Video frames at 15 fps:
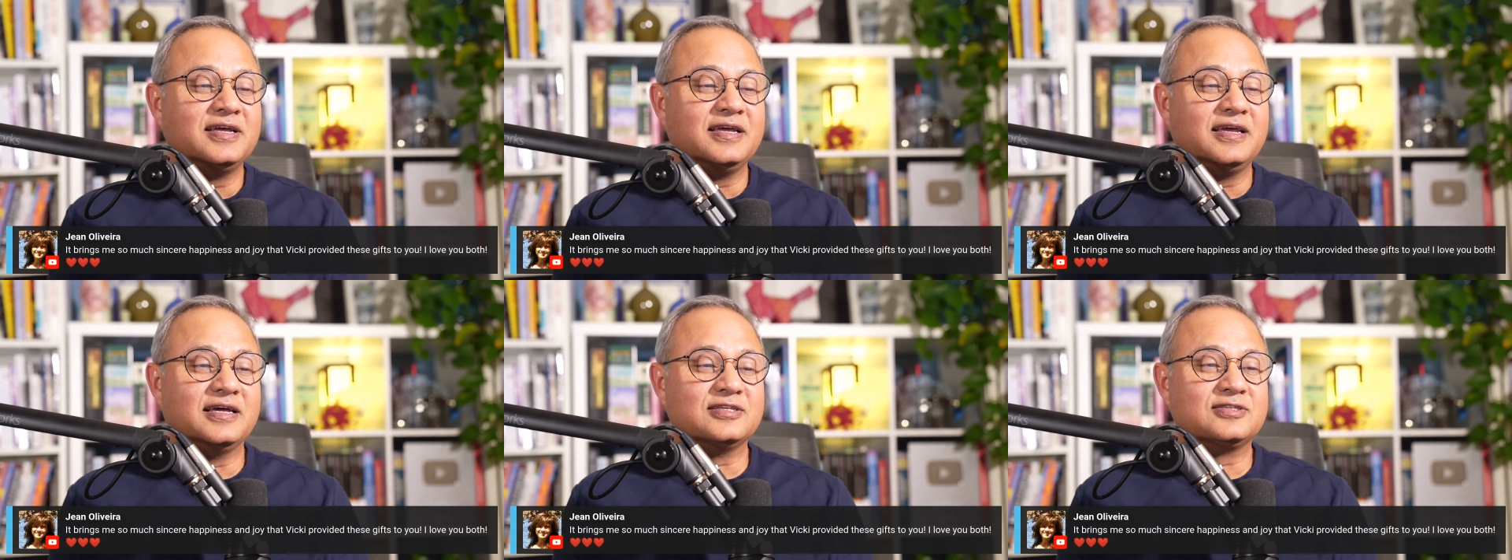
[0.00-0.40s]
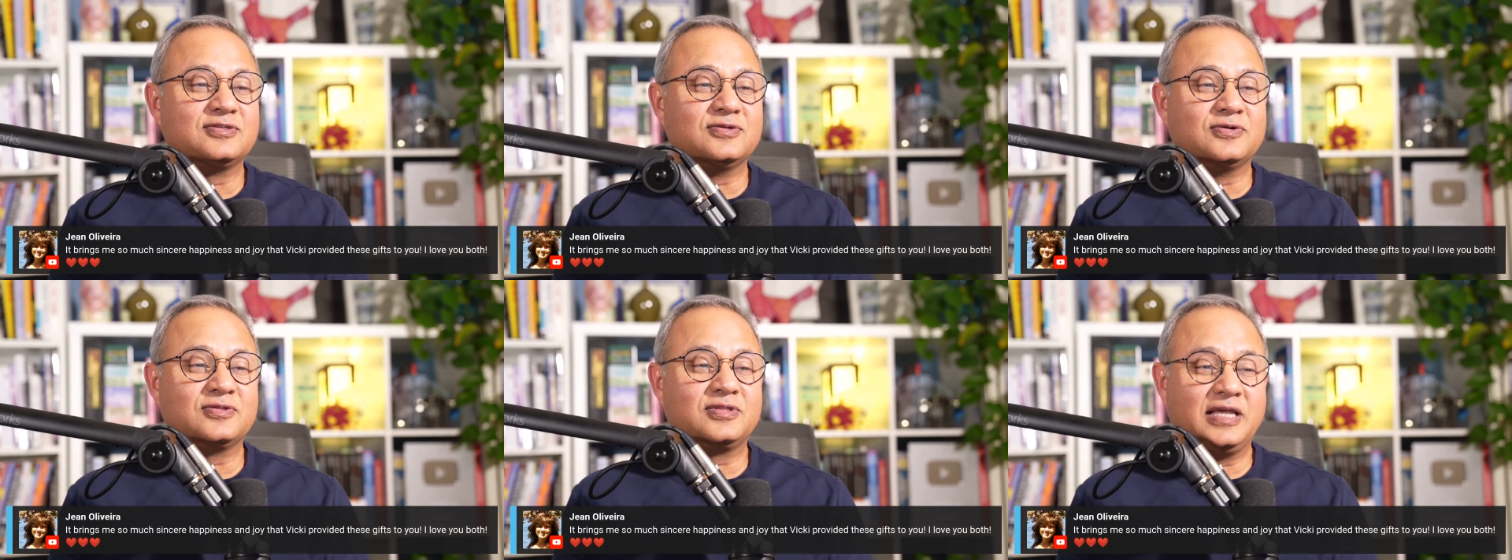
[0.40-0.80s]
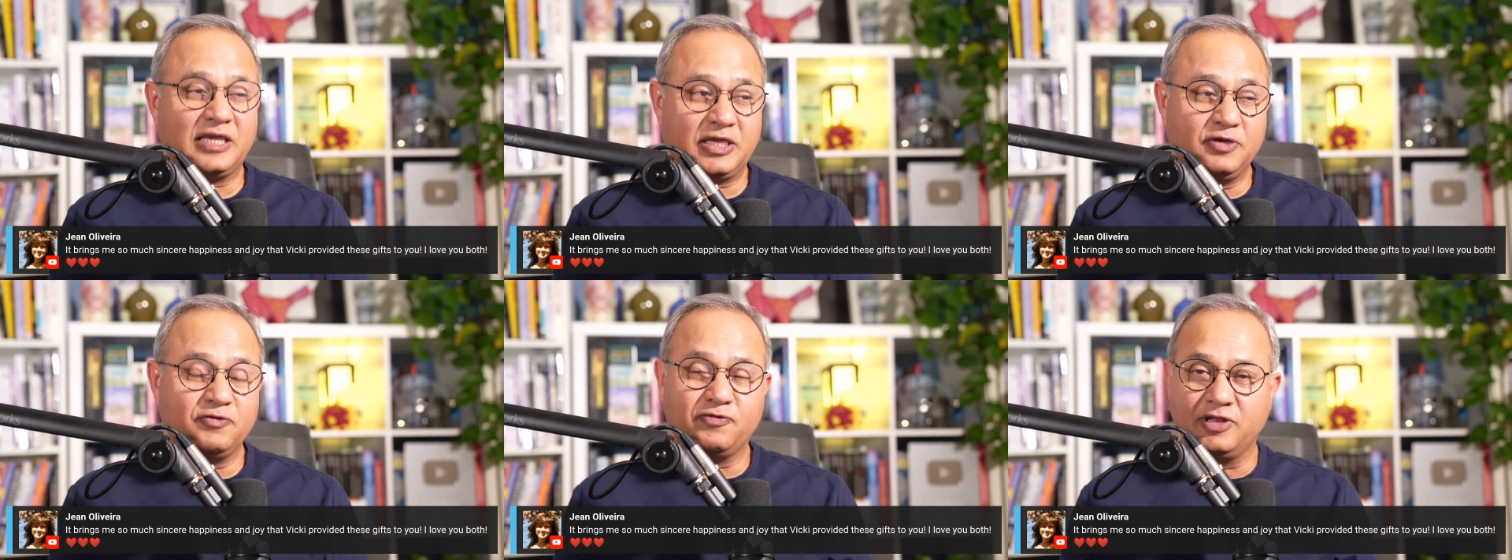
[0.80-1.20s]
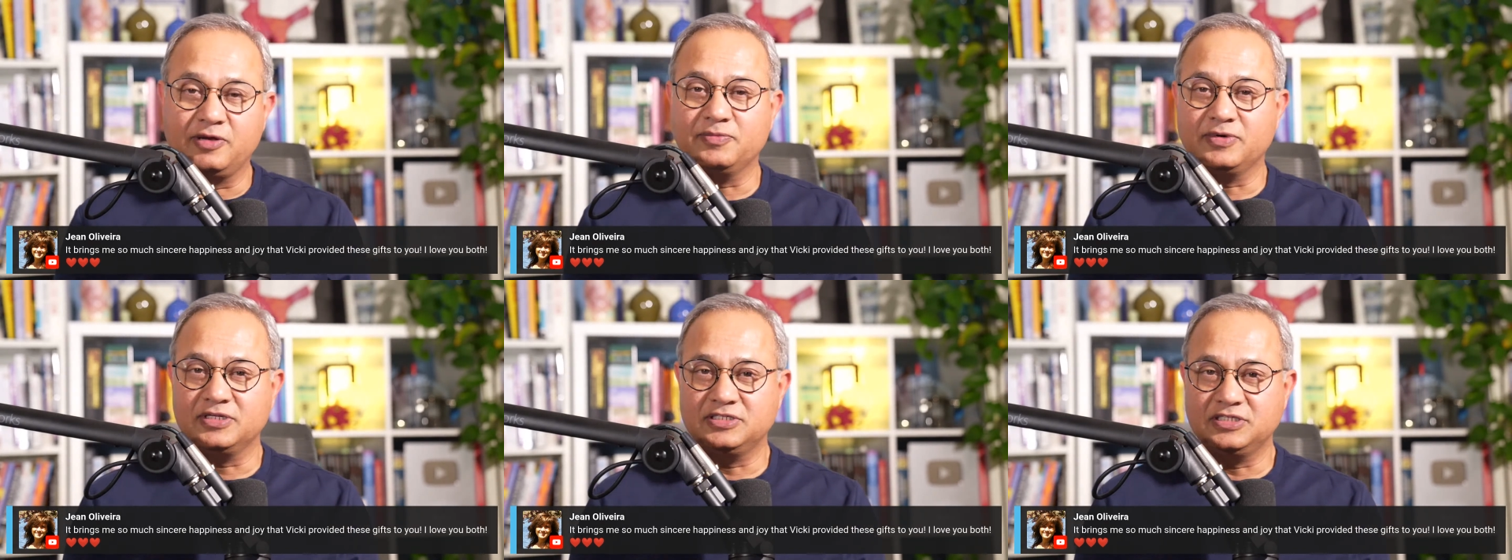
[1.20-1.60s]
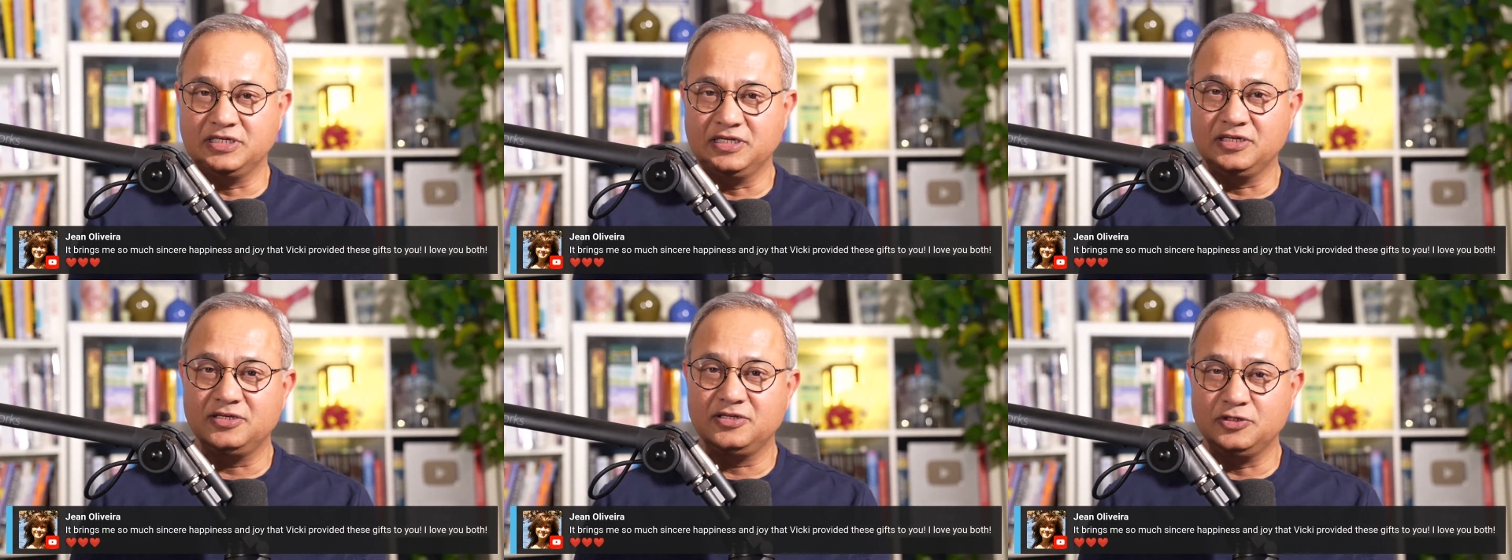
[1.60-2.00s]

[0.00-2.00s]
And so thank you very much, Jean.